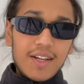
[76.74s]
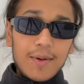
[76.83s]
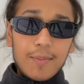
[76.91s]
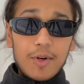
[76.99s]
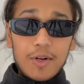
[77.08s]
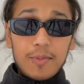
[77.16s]

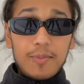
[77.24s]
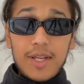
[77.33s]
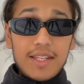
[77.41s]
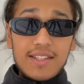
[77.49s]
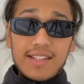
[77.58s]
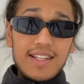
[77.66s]
but
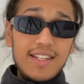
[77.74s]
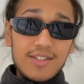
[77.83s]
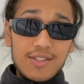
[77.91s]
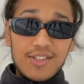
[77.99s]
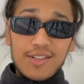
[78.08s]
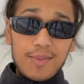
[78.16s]
basically it's
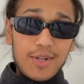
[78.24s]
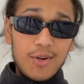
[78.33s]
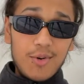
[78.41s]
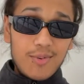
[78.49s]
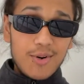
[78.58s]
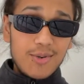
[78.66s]
just gonna be the
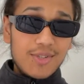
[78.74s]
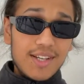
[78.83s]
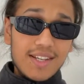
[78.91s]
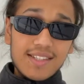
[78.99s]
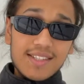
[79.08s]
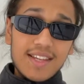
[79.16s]
whole
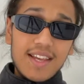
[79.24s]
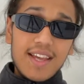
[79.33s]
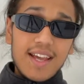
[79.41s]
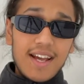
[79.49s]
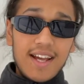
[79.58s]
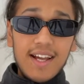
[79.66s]
process
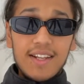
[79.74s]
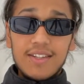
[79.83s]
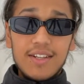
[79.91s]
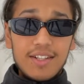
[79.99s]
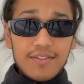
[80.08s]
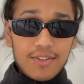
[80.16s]
and
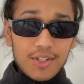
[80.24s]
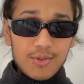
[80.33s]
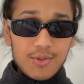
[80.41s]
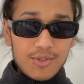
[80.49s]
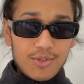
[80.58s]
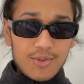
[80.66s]
then the finished
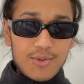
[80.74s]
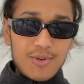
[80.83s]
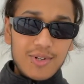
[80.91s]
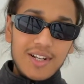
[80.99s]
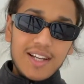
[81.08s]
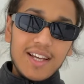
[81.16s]

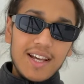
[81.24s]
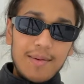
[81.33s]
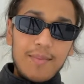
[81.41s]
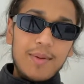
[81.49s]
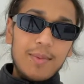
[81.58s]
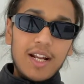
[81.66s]
result, and
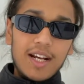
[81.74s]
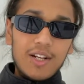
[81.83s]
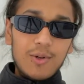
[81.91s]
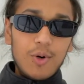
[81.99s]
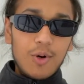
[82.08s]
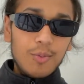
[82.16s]
maybe like a
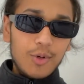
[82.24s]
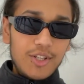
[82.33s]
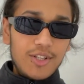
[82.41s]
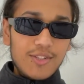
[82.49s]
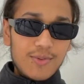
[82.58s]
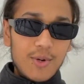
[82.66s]
little on
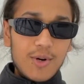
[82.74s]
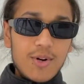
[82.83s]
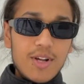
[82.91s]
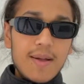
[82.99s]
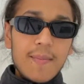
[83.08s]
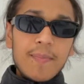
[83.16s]
body as well.
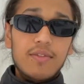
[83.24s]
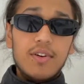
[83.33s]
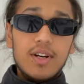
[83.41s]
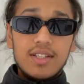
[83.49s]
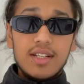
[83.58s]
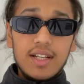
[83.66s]
The
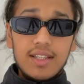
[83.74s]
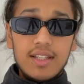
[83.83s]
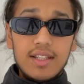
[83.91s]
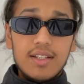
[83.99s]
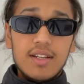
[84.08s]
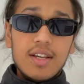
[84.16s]
first thing I
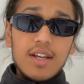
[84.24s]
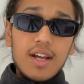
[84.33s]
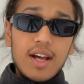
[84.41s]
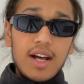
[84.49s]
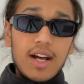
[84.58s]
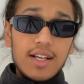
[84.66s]
did,
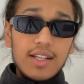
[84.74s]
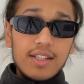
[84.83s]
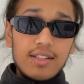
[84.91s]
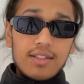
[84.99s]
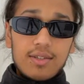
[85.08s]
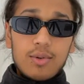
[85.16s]
I
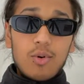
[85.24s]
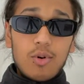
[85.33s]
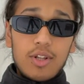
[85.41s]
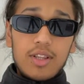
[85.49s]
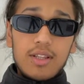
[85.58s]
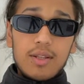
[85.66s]

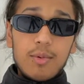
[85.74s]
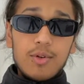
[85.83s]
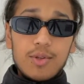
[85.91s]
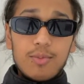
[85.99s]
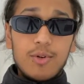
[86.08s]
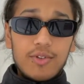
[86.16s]
thought the
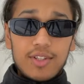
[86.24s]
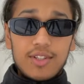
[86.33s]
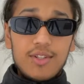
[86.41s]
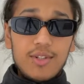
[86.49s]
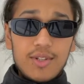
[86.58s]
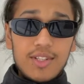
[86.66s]
most important thing to
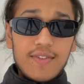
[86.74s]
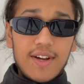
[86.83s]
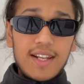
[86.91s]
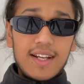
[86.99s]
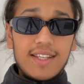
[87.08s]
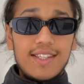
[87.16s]
do is
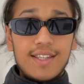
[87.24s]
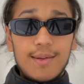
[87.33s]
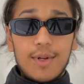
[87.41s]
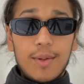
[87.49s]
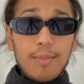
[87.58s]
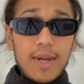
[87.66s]
find like a
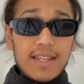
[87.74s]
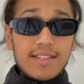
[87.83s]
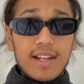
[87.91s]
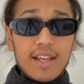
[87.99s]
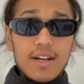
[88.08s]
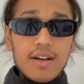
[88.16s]
similar base
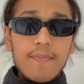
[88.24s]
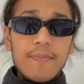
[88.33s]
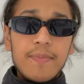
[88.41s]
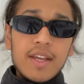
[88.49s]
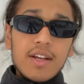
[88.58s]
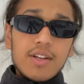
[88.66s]
layer.
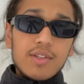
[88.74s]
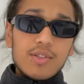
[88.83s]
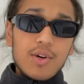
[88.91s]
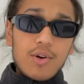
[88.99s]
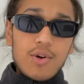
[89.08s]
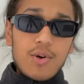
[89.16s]

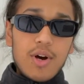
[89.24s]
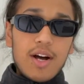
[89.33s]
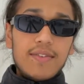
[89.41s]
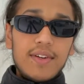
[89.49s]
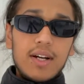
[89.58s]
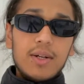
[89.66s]
So I
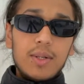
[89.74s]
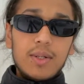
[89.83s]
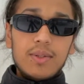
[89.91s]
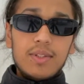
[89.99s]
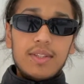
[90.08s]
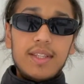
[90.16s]

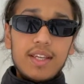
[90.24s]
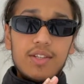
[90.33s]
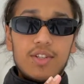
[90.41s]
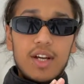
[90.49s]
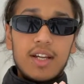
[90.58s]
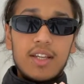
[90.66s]
found this
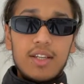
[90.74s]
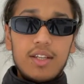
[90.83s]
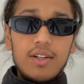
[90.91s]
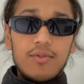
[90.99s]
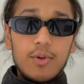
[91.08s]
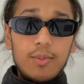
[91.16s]

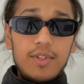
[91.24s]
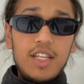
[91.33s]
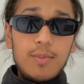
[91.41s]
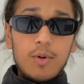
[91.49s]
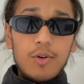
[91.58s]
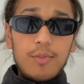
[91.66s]
jacket from
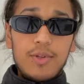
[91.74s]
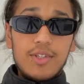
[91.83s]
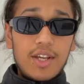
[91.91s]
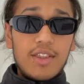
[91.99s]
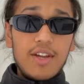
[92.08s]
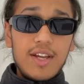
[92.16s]
Depop. It was
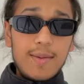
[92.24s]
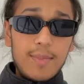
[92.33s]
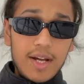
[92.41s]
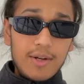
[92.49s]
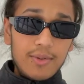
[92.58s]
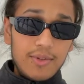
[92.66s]
like
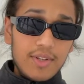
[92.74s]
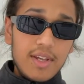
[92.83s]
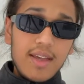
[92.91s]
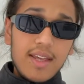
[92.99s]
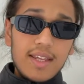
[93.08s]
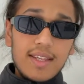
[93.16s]
£30.
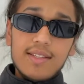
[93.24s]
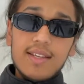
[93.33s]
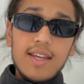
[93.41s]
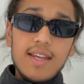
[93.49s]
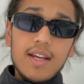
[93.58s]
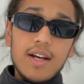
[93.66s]
It's
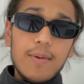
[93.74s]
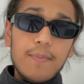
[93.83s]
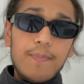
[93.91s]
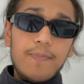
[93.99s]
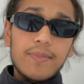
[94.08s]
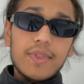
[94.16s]
a
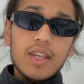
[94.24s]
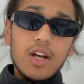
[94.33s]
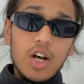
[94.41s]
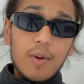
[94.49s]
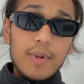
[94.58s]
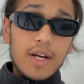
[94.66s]

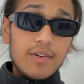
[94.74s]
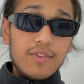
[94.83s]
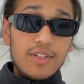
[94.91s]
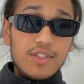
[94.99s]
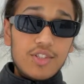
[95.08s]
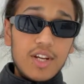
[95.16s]
Urban
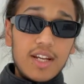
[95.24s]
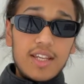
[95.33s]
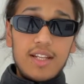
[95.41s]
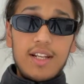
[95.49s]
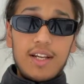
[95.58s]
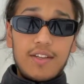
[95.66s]
Outfitters
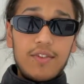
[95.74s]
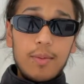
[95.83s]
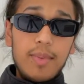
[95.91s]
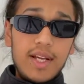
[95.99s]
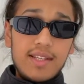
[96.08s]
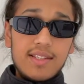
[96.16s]
jacket, like for the
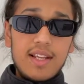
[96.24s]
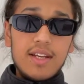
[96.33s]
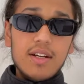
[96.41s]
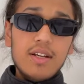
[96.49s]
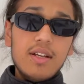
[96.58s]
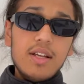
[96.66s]
base
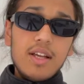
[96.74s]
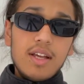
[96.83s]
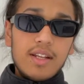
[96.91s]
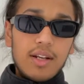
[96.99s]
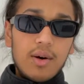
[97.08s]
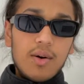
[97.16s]
layer.
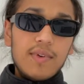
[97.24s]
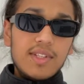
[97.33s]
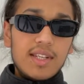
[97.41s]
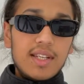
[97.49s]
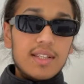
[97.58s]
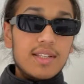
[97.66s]
Now
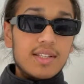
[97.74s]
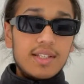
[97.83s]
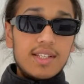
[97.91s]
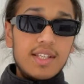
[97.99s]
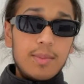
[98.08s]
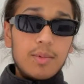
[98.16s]
obviously this isn't
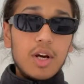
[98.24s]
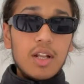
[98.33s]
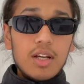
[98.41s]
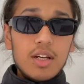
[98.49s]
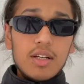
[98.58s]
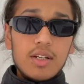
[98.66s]
the same
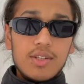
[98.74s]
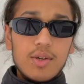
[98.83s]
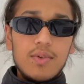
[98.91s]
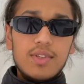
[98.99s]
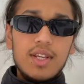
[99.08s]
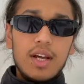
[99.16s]
color, because
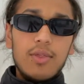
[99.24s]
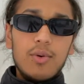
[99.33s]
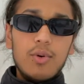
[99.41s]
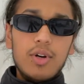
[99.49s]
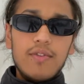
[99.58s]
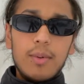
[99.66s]
obviously I
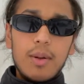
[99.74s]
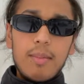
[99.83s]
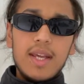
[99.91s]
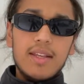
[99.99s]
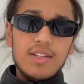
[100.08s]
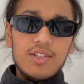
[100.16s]
thought if I'm gonna
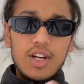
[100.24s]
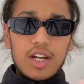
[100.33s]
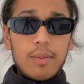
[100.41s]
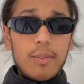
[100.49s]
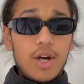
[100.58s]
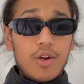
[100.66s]
make this
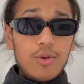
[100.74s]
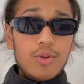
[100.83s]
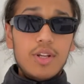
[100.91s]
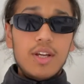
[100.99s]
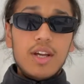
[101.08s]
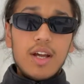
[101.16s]
jacket my
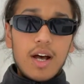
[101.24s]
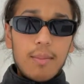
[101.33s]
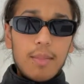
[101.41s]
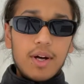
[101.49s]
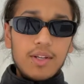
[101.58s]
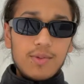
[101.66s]
own, I
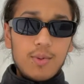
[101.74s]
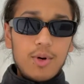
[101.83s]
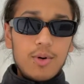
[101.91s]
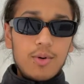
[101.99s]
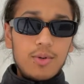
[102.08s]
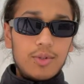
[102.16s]
might as
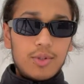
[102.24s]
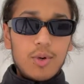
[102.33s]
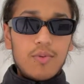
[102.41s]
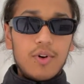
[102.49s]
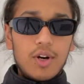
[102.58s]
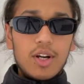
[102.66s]
well go
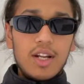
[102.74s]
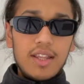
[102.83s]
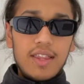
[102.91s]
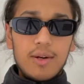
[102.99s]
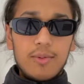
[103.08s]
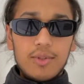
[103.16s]
for a color
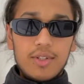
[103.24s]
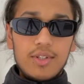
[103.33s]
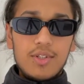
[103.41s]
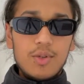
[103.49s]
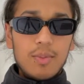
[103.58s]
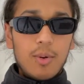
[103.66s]
that would
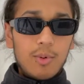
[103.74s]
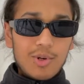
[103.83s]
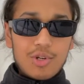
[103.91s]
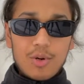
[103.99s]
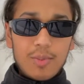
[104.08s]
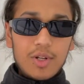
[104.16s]
suit my
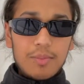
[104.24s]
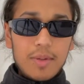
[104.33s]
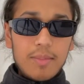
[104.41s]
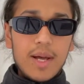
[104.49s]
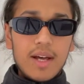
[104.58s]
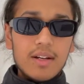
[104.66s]
wardrobe a little
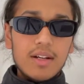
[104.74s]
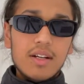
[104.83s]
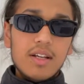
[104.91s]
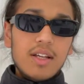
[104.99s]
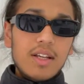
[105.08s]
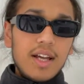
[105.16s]
bit better.
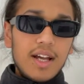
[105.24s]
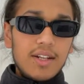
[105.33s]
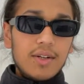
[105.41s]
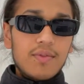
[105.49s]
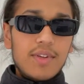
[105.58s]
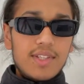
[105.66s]
And
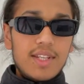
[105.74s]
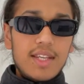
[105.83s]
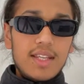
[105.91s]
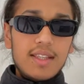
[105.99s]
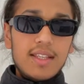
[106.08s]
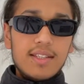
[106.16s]

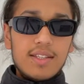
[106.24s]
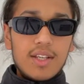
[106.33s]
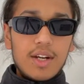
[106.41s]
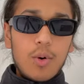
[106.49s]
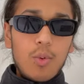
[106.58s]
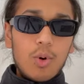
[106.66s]
obviously this is
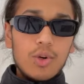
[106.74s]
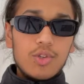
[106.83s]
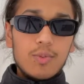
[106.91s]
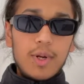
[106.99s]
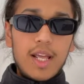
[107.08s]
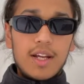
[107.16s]
like a
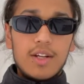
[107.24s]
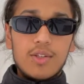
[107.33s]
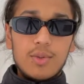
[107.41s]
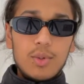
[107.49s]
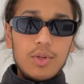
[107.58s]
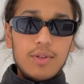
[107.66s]
washed black
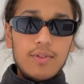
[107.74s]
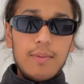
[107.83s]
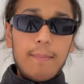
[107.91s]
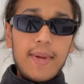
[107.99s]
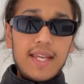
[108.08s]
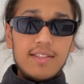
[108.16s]
sort of a
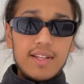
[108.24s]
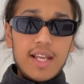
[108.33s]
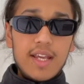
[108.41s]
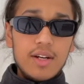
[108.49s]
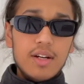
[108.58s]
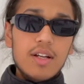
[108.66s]
base
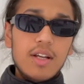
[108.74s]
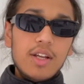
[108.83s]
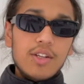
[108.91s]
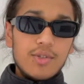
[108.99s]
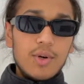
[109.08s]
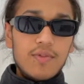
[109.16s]
layer,
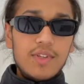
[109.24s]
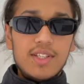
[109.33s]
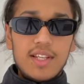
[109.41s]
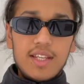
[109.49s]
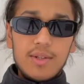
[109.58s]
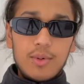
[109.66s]
so
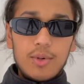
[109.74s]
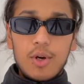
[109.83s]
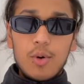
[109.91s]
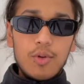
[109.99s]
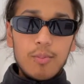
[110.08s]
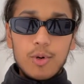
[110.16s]
obviously it will
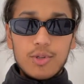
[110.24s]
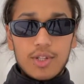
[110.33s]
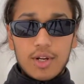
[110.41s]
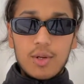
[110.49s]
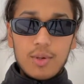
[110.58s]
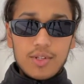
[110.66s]
go with most
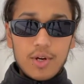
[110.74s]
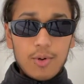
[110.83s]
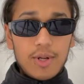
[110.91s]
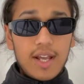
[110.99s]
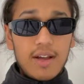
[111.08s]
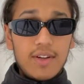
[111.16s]
of the clothes I
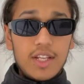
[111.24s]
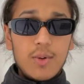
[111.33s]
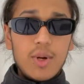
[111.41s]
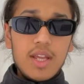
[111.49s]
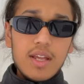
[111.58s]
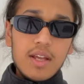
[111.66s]
already have
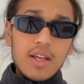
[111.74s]
anyway.